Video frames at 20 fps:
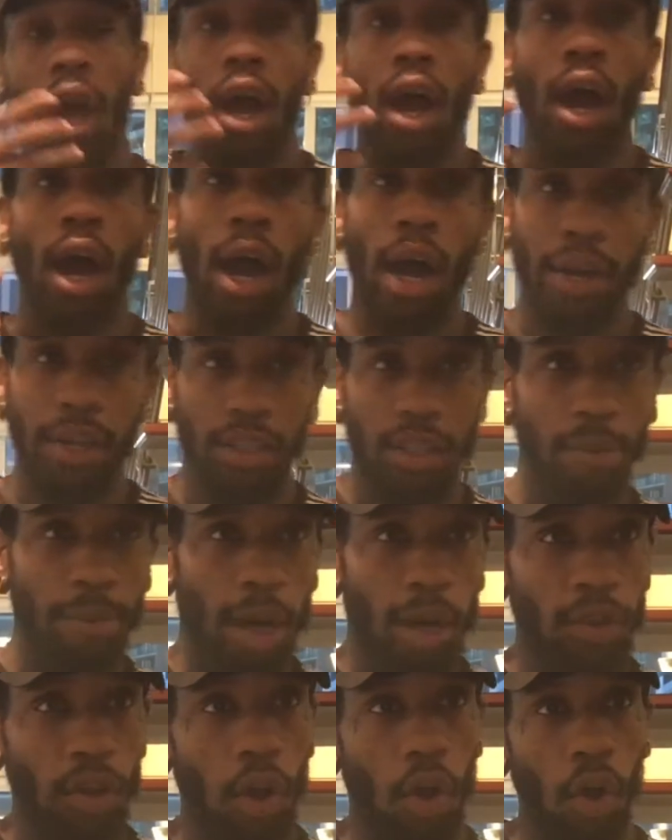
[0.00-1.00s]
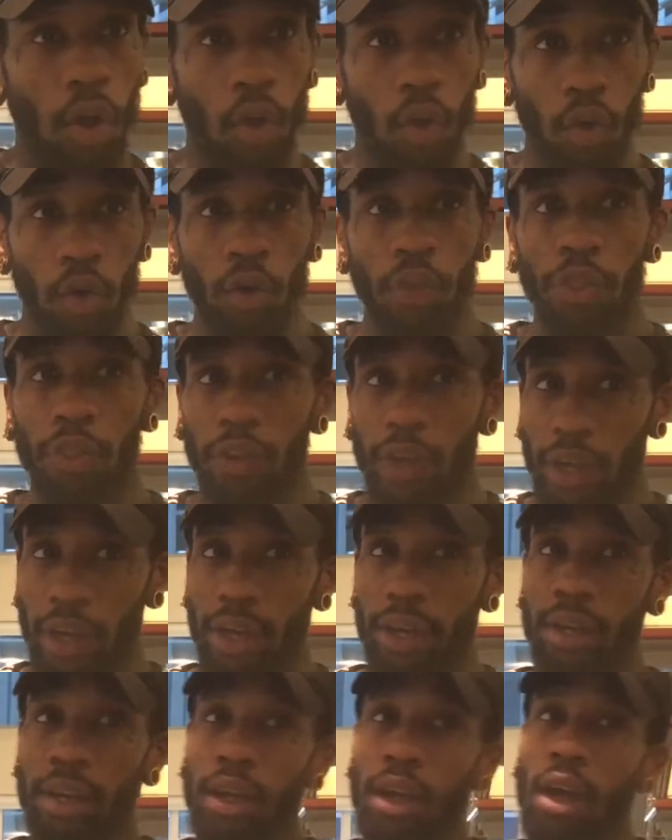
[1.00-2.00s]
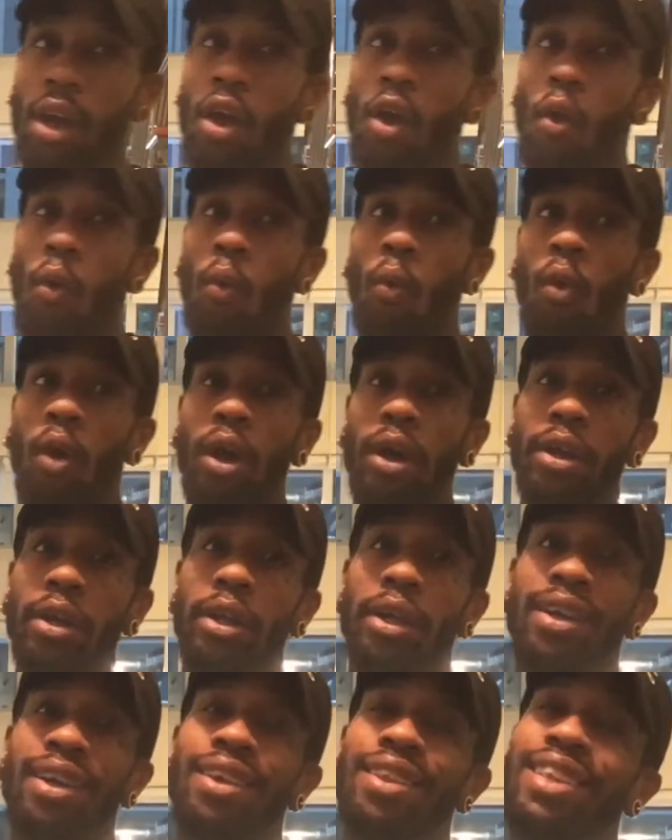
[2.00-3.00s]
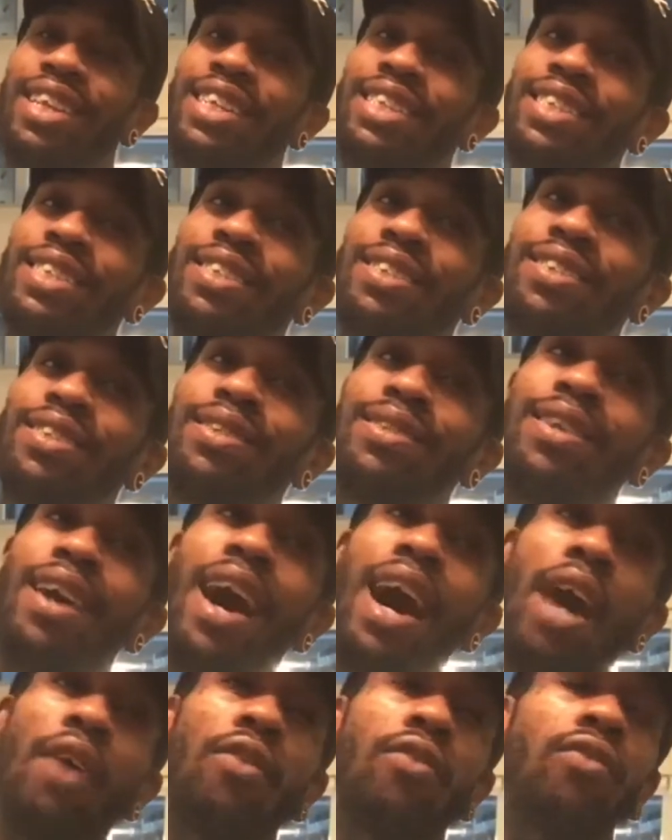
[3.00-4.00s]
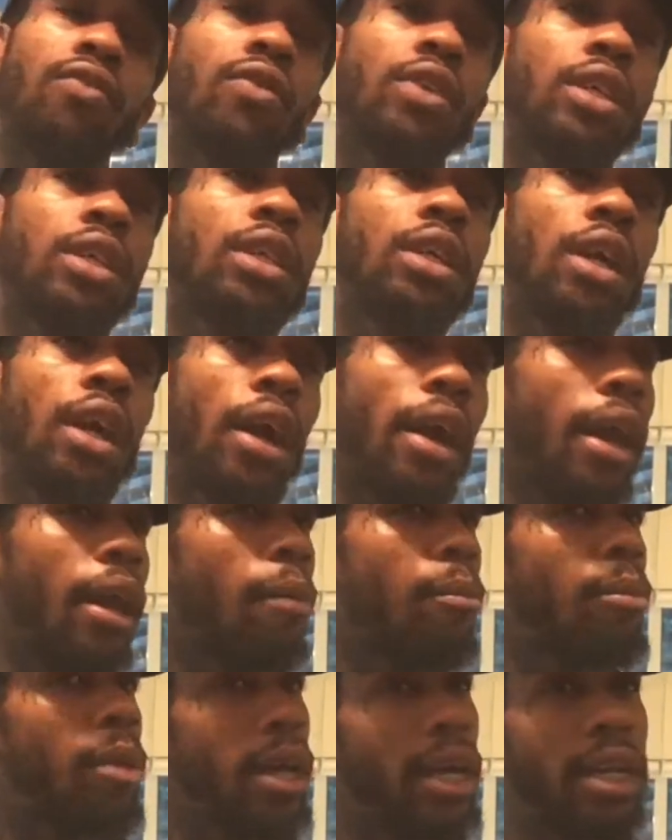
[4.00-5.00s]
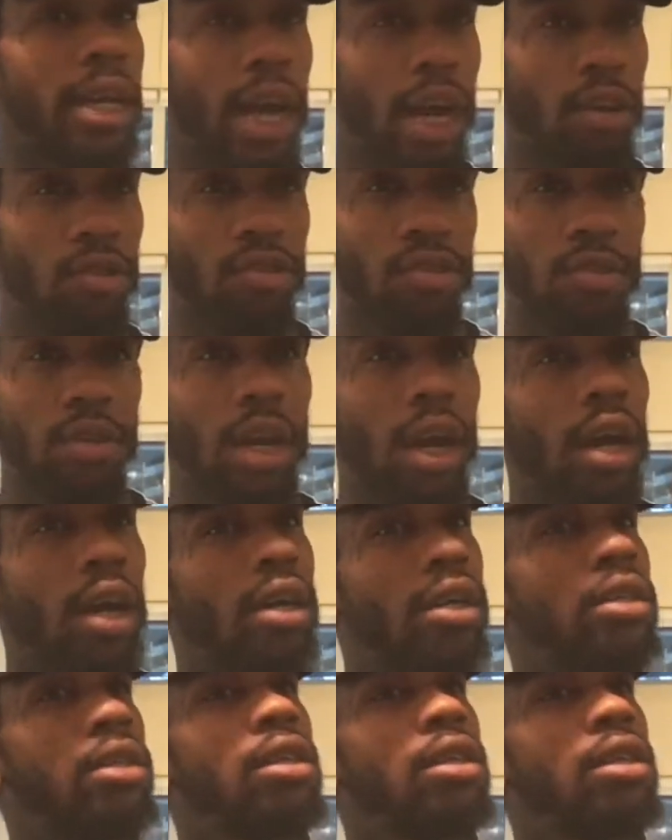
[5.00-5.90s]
honest about the whole thing. One, this is not really a penthouse, you guys.